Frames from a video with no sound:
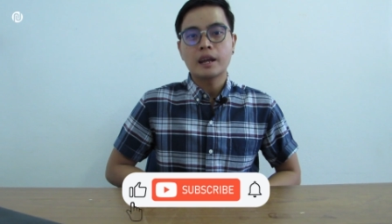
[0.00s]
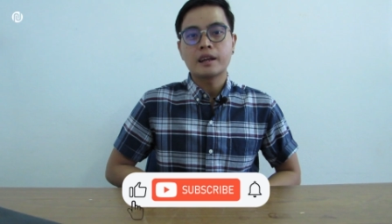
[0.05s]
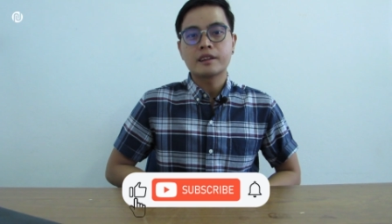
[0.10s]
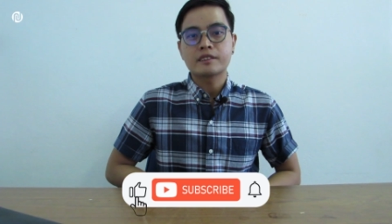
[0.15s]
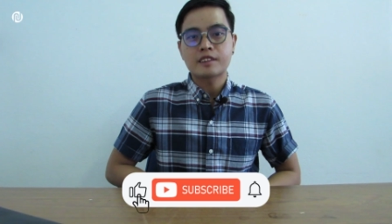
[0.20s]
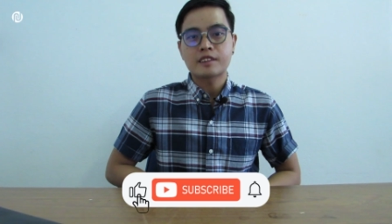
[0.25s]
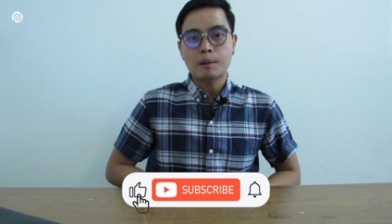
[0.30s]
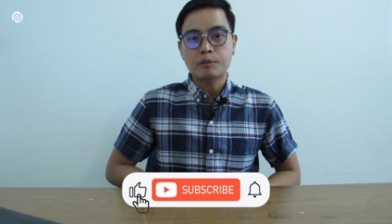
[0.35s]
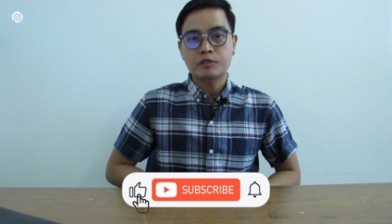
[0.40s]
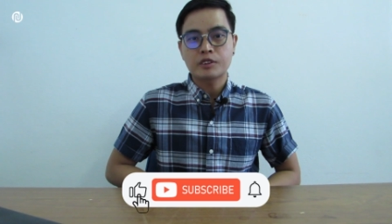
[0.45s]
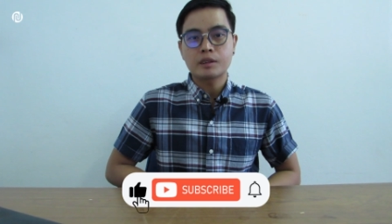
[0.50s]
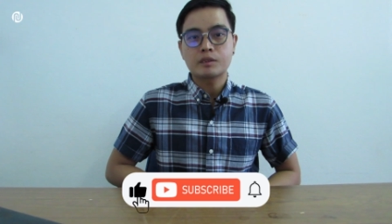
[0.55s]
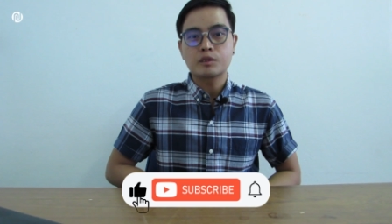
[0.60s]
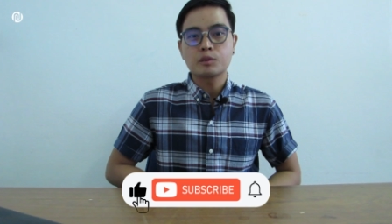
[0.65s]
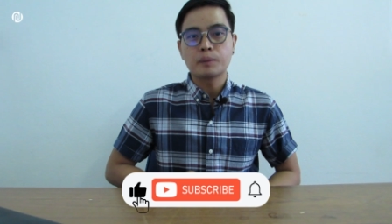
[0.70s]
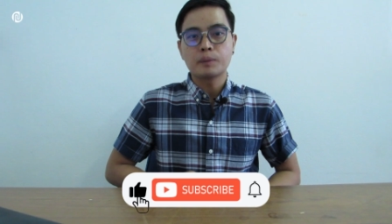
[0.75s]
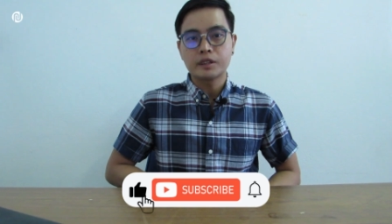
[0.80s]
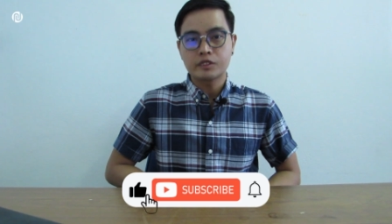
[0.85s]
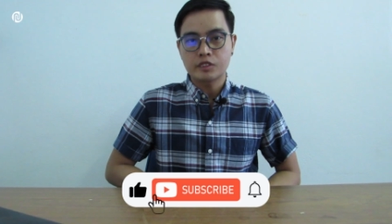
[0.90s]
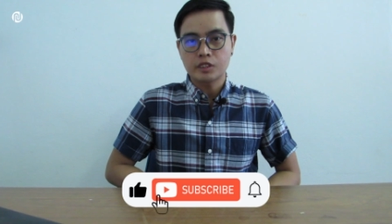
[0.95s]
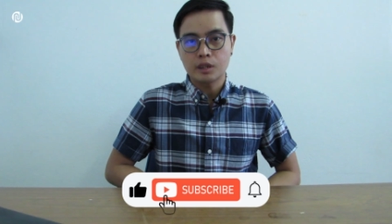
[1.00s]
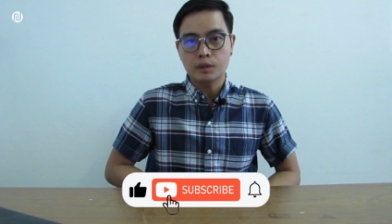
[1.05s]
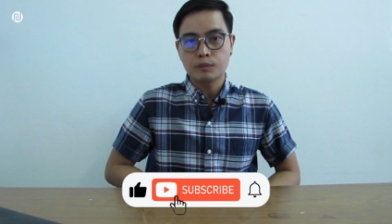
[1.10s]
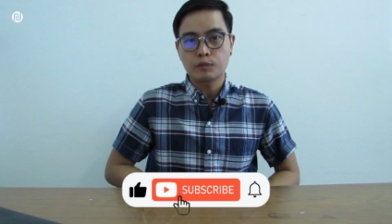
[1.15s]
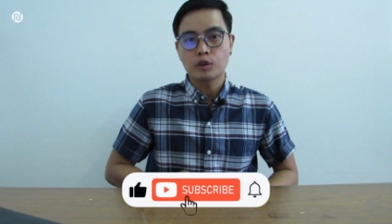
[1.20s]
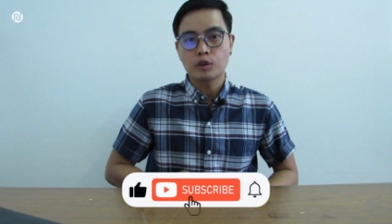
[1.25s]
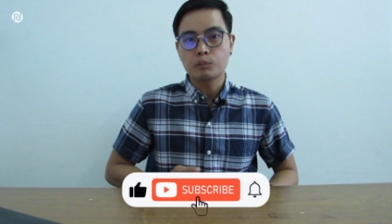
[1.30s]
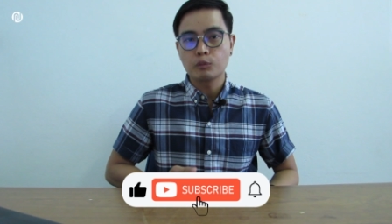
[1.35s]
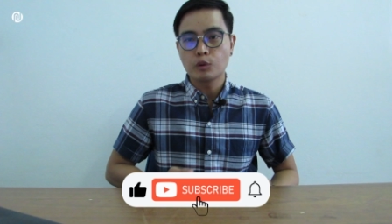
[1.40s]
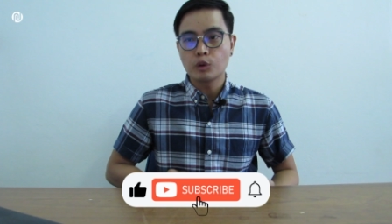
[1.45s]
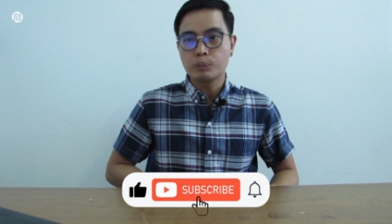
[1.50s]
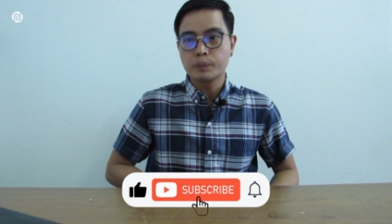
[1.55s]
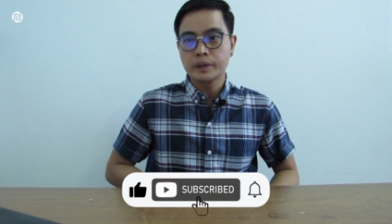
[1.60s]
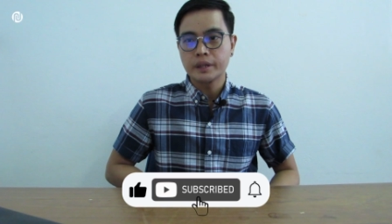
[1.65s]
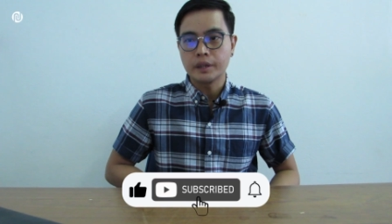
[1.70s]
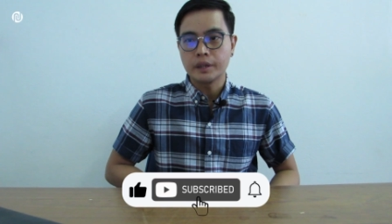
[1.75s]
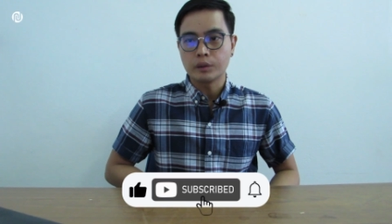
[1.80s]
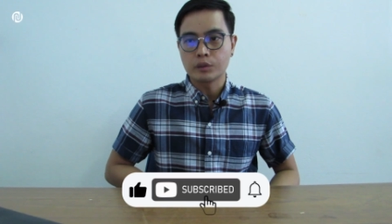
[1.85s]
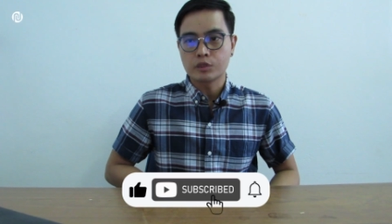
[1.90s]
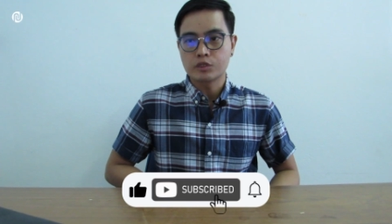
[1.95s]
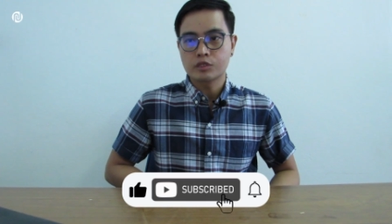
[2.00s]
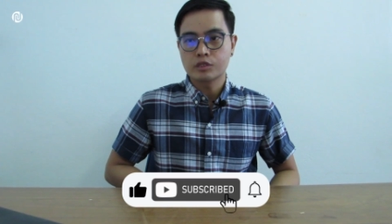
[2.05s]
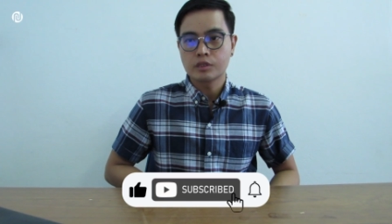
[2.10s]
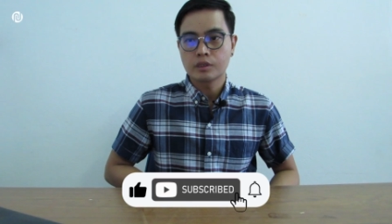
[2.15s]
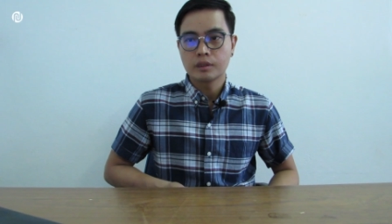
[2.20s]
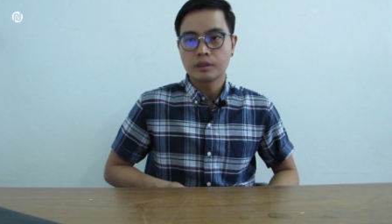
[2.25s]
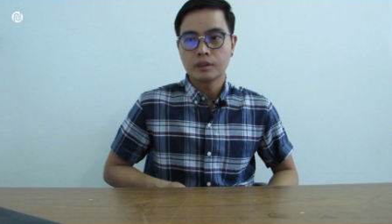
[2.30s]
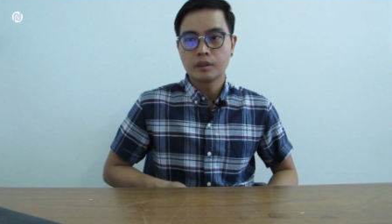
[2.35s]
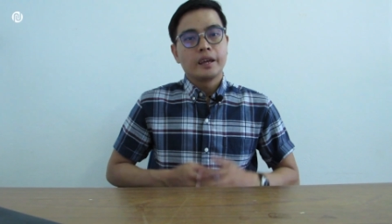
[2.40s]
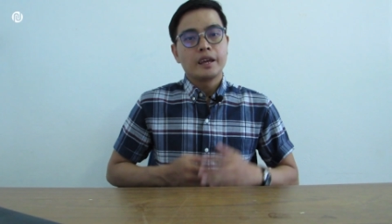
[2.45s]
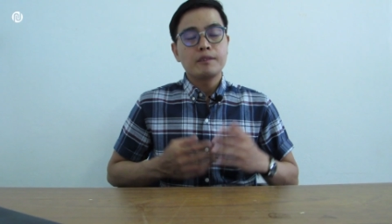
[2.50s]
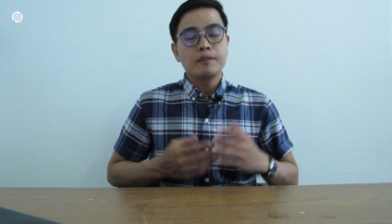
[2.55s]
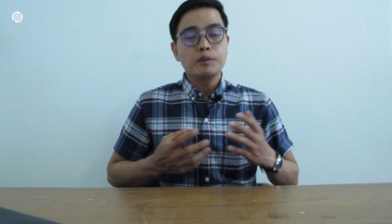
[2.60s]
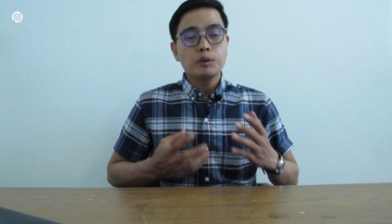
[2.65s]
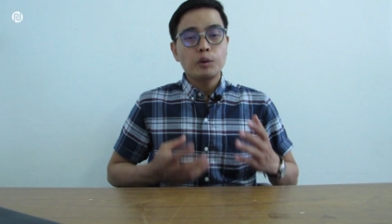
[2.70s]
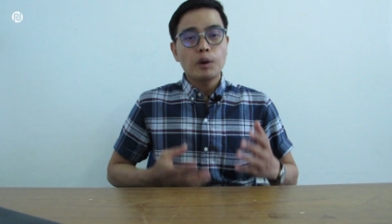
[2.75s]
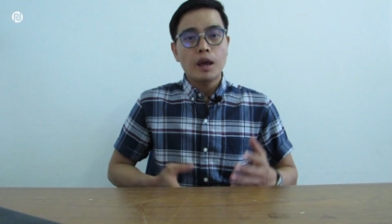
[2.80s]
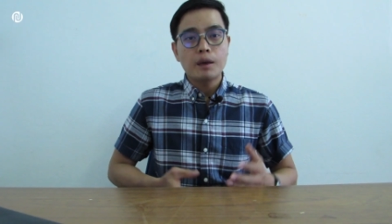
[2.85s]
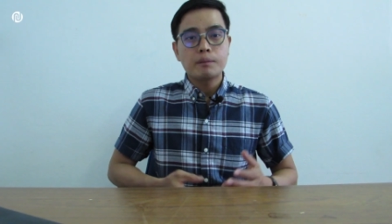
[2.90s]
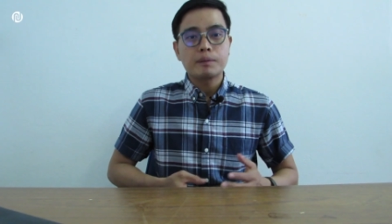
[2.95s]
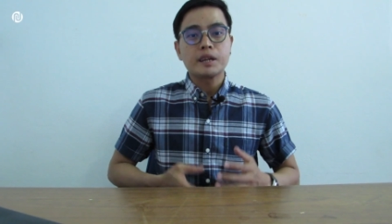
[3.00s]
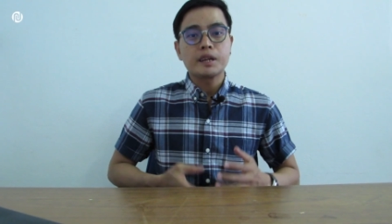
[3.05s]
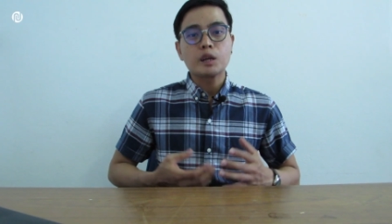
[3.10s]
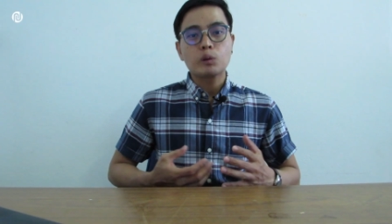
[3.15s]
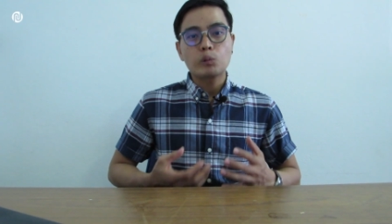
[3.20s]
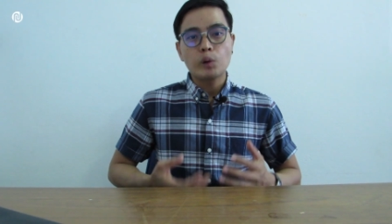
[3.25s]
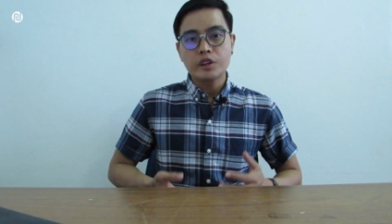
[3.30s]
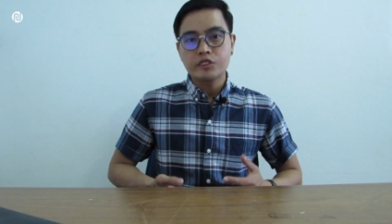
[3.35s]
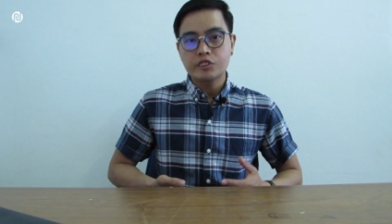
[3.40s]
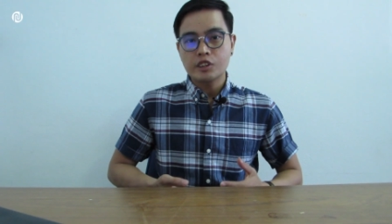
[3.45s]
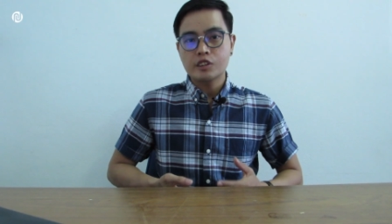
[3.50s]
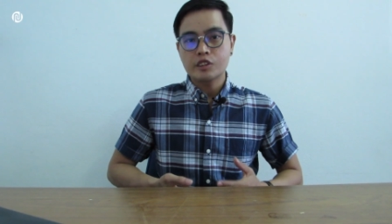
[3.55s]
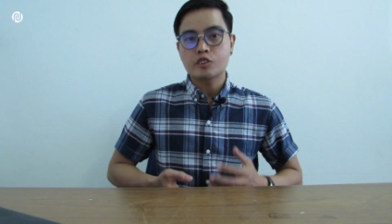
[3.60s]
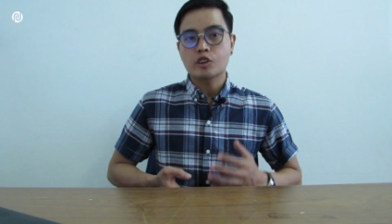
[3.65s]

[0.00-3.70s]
and subscribe to my channel for more videos. If you have any questions